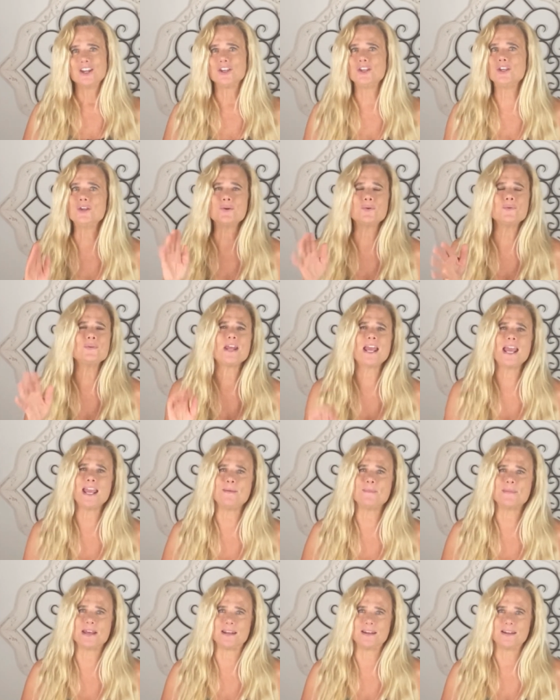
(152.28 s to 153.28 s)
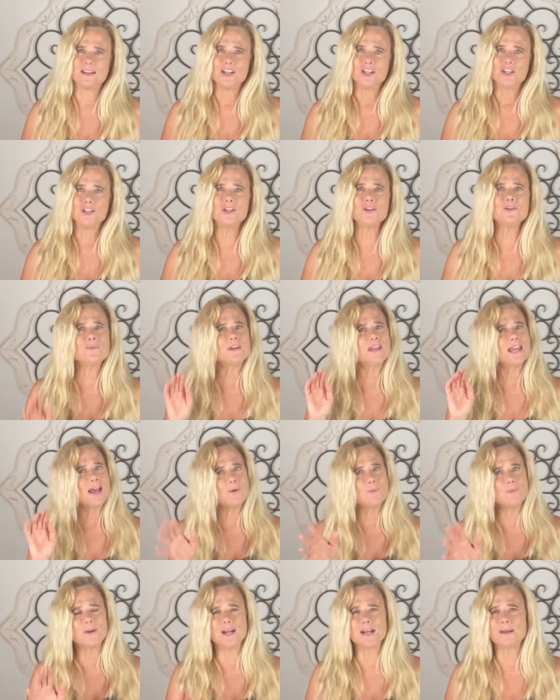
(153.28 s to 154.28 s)
you name it. You get
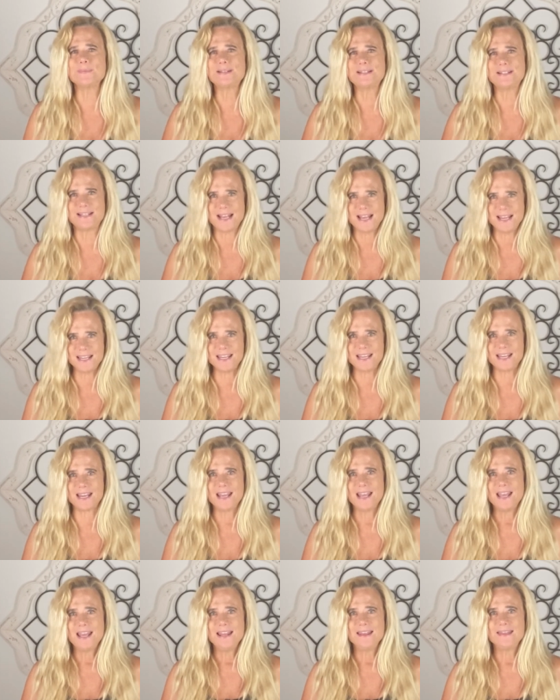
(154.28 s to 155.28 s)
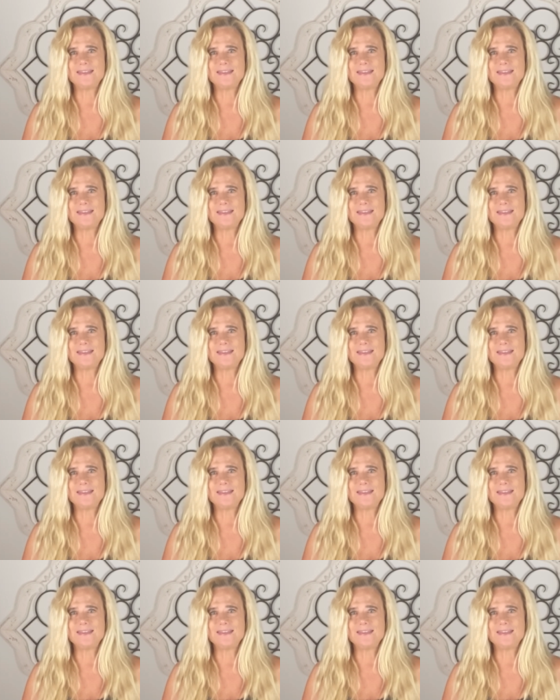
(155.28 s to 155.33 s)
what I'm saying.